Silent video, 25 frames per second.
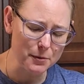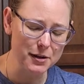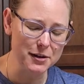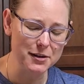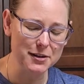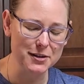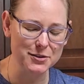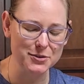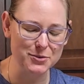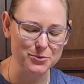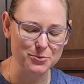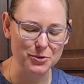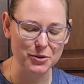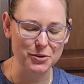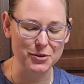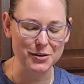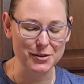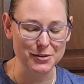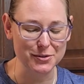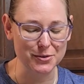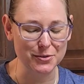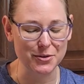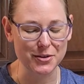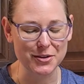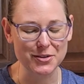But it is
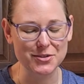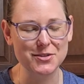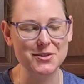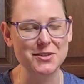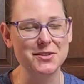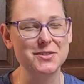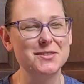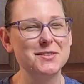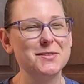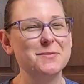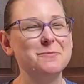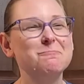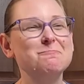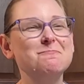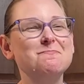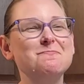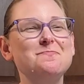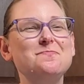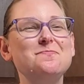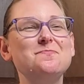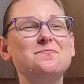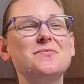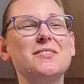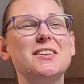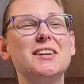really delicious.
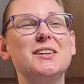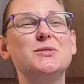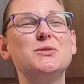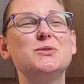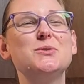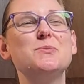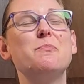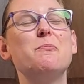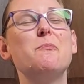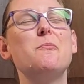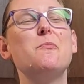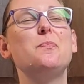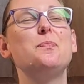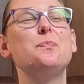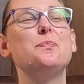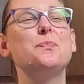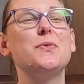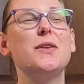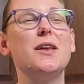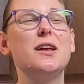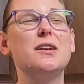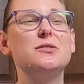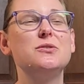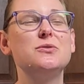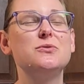It's
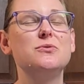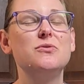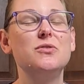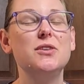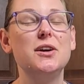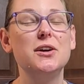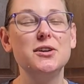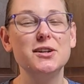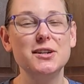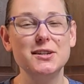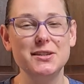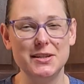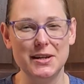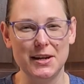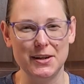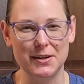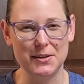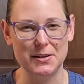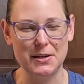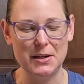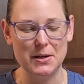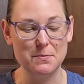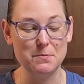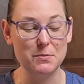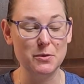very
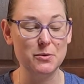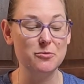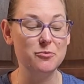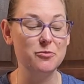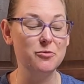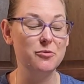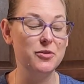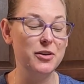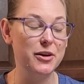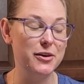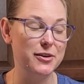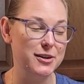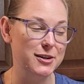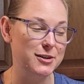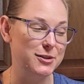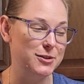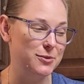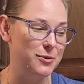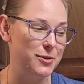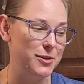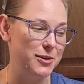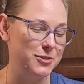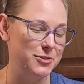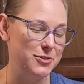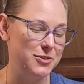decadent, but
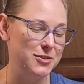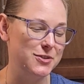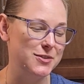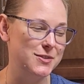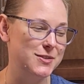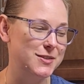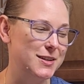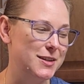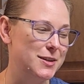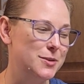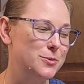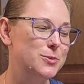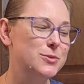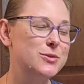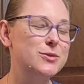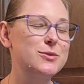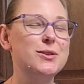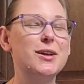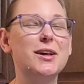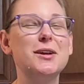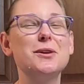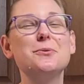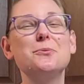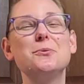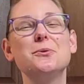very delicious. And it was
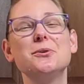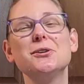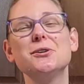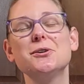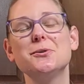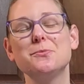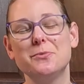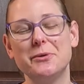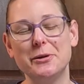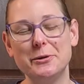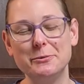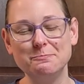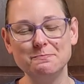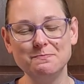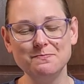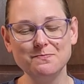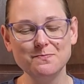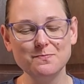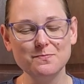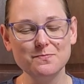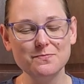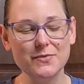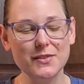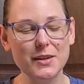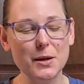a lot of work, but
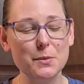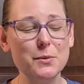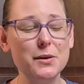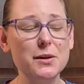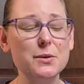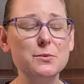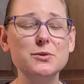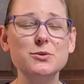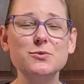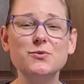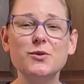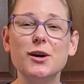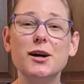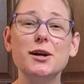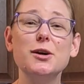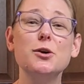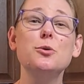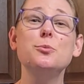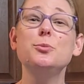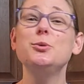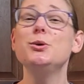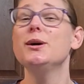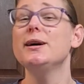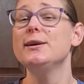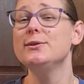it was fun.
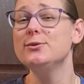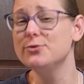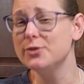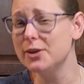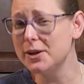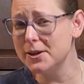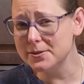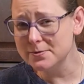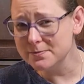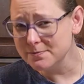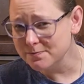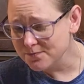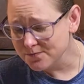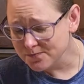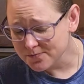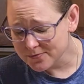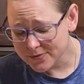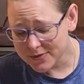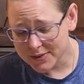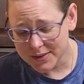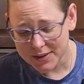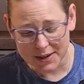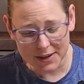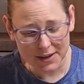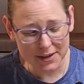I hope you had fun.
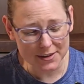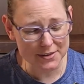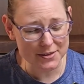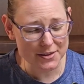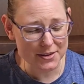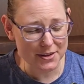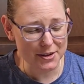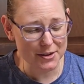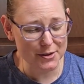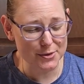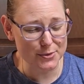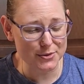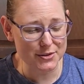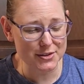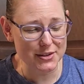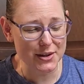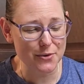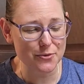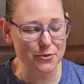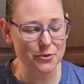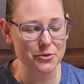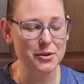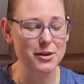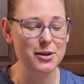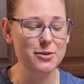And it was
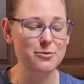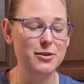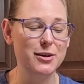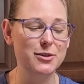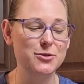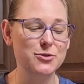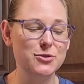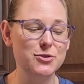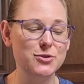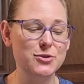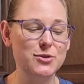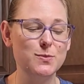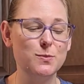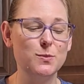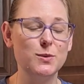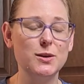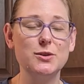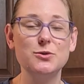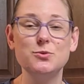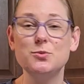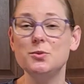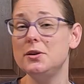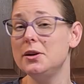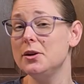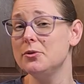definitely adventurous,
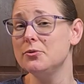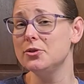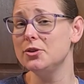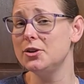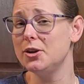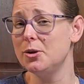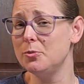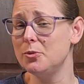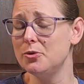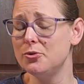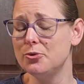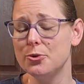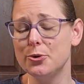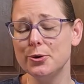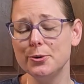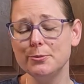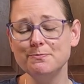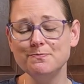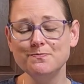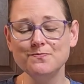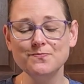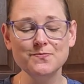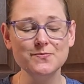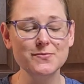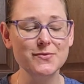things we'd never done
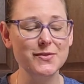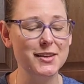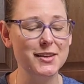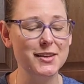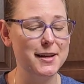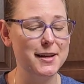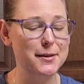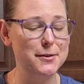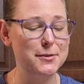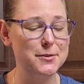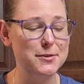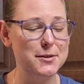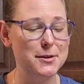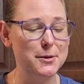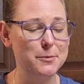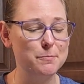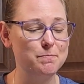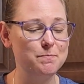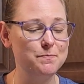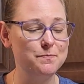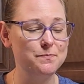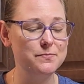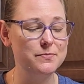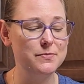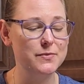before. And
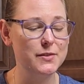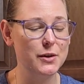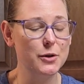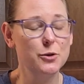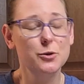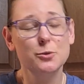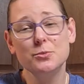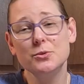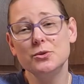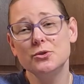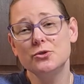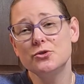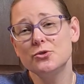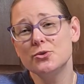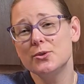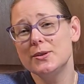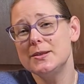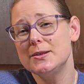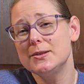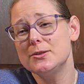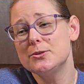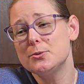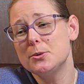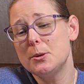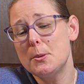I hope you
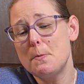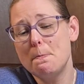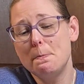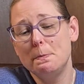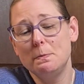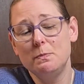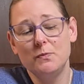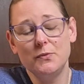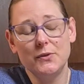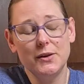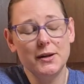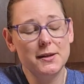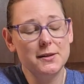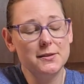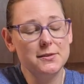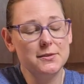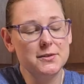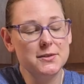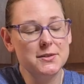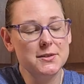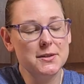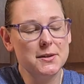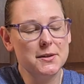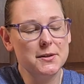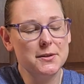enjoyed this one.
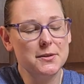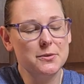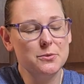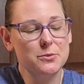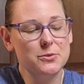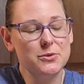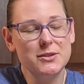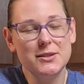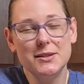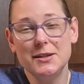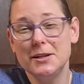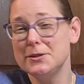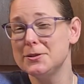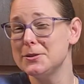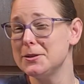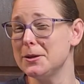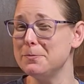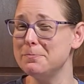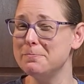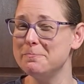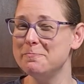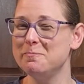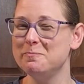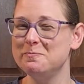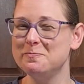And we'll see you
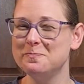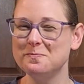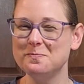next time.